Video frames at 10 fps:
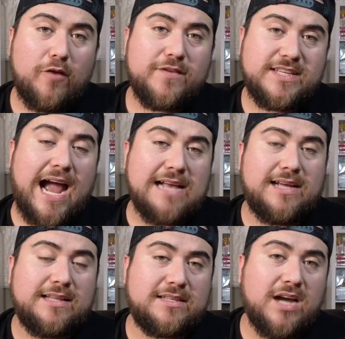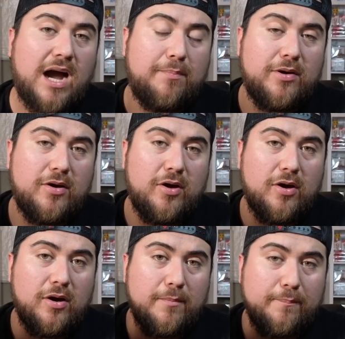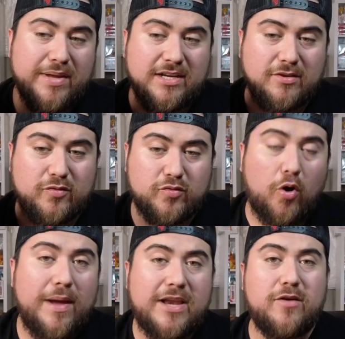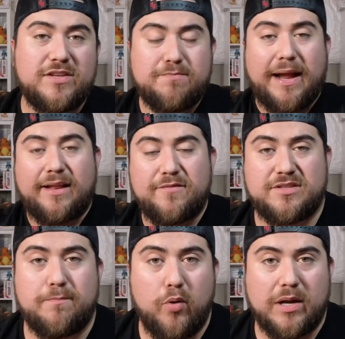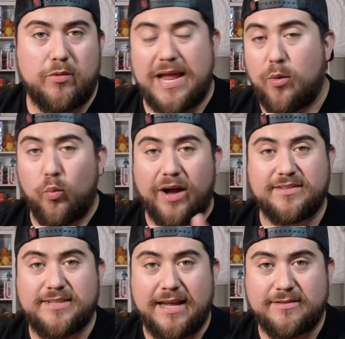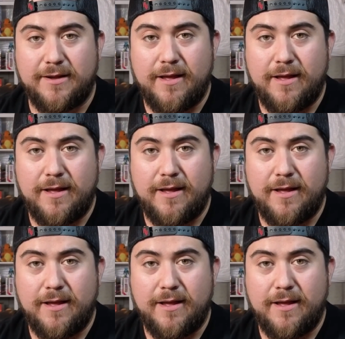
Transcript: Skies at the top because of so many of these magnificent Pokemon in one set.